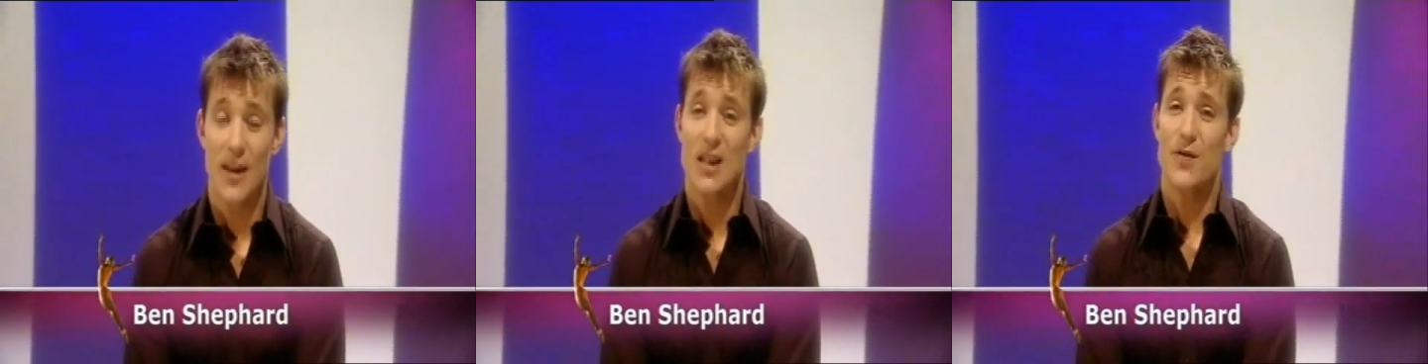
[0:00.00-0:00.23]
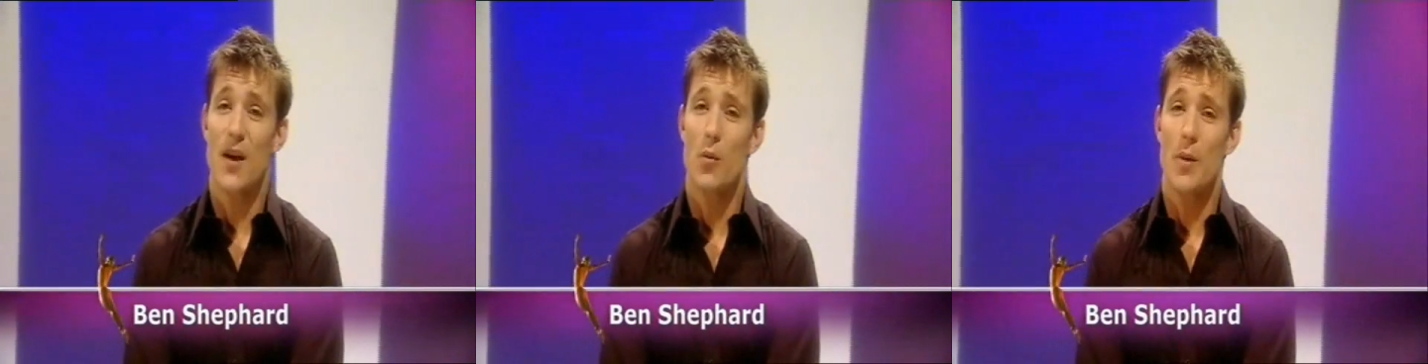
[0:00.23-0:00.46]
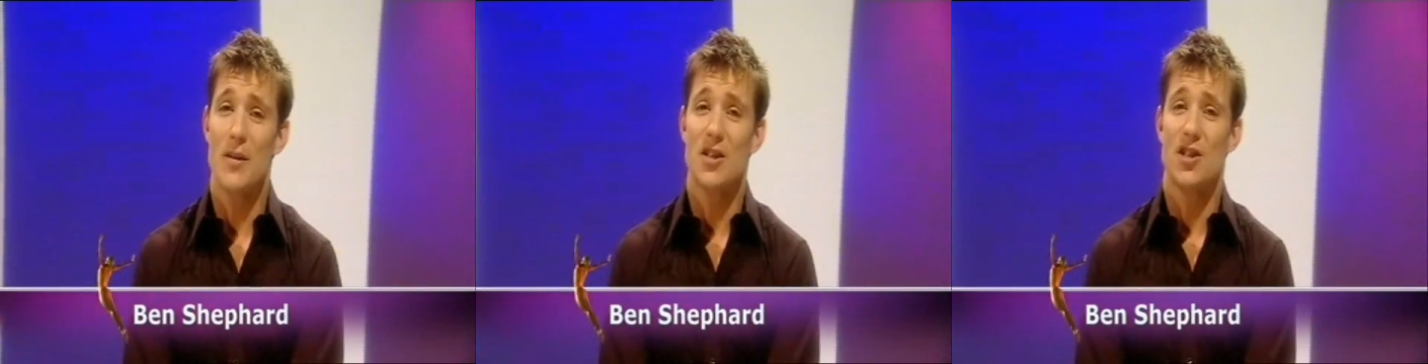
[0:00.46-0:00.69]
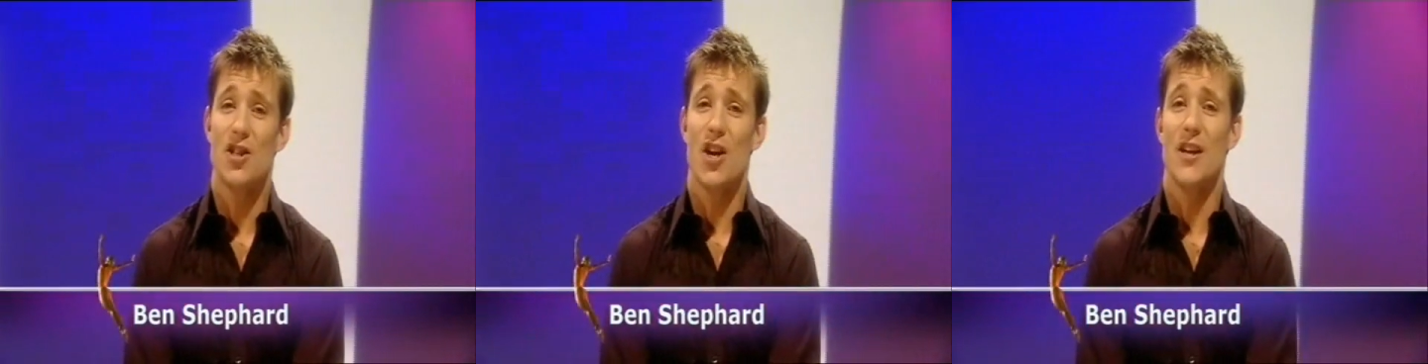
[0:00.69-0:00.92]
of each of our
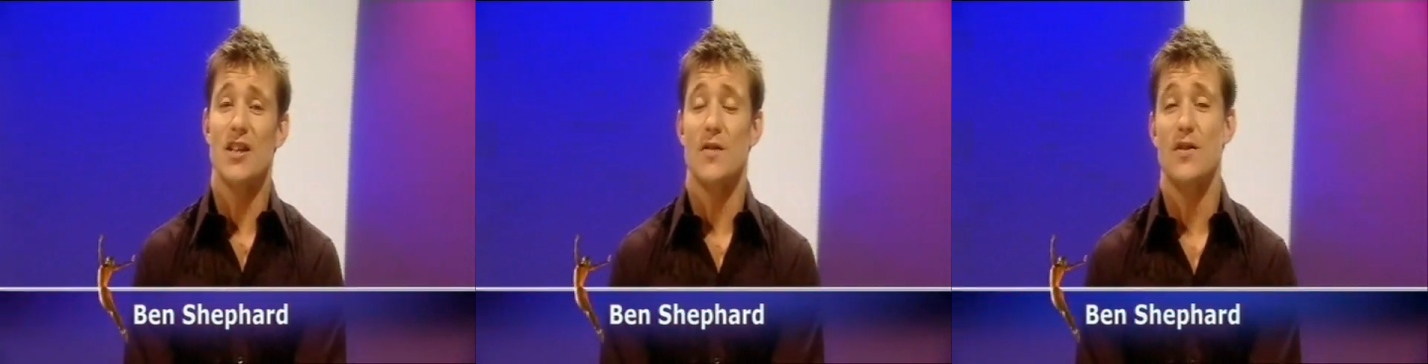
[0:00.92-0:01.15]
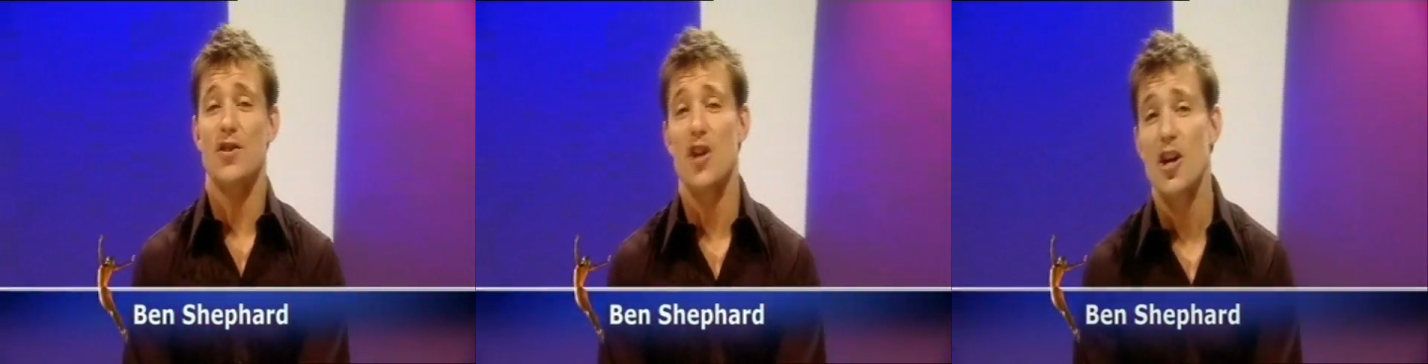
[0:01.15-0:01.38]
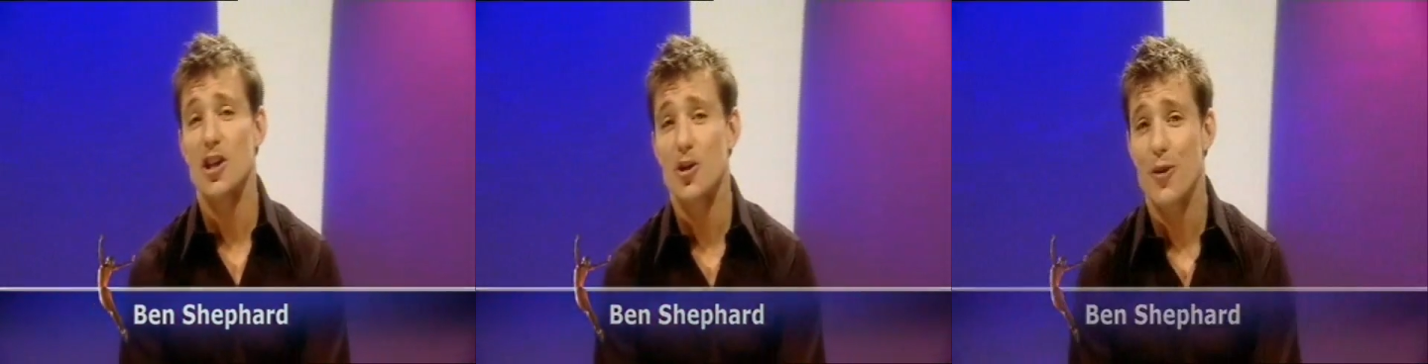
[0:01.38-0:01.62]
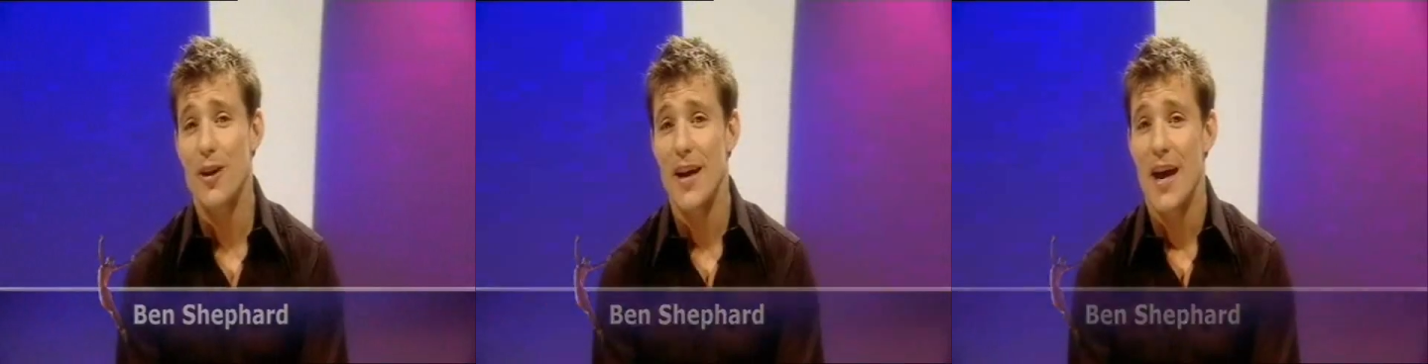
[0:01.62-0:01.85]
women's journeys of
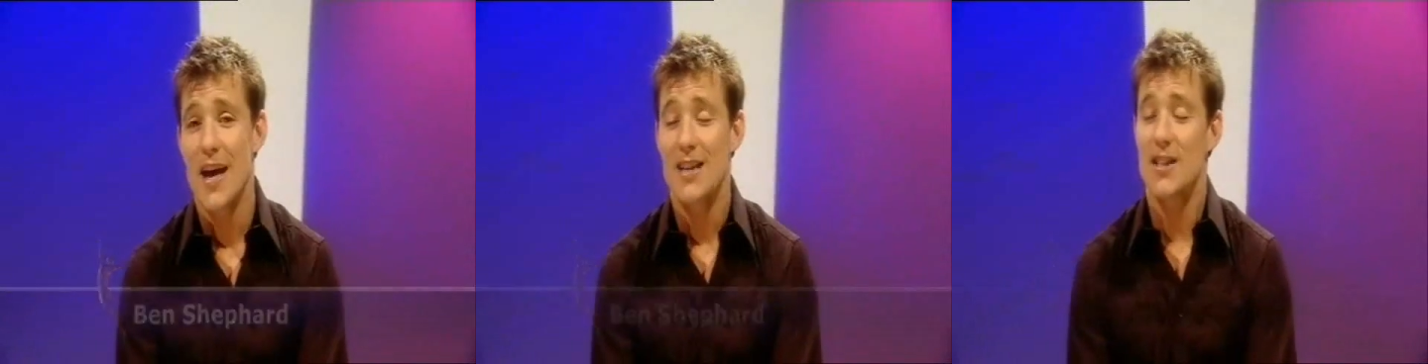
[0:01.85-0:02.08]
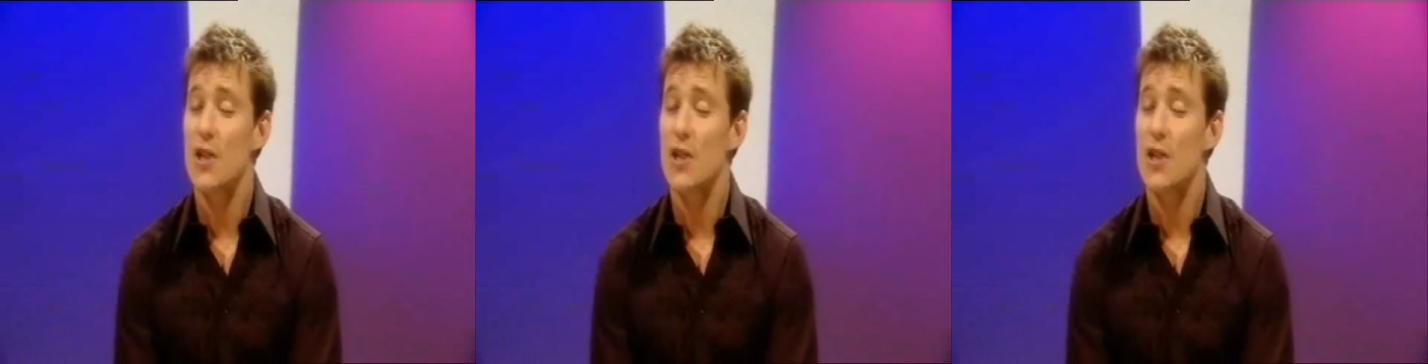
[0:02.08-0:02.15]
surgery,